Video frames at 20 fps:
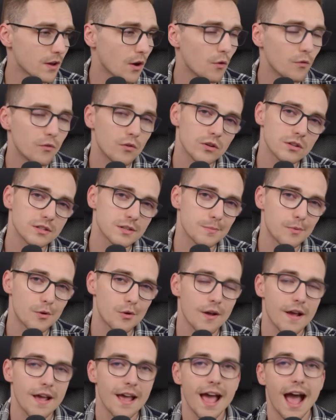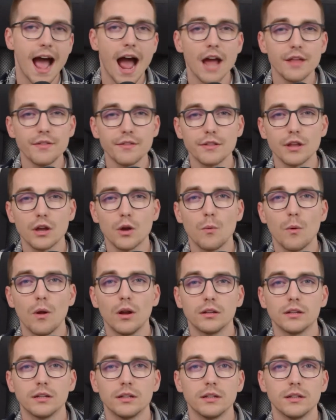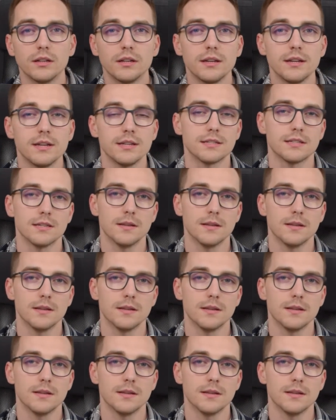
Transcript: overall support, I think the quality is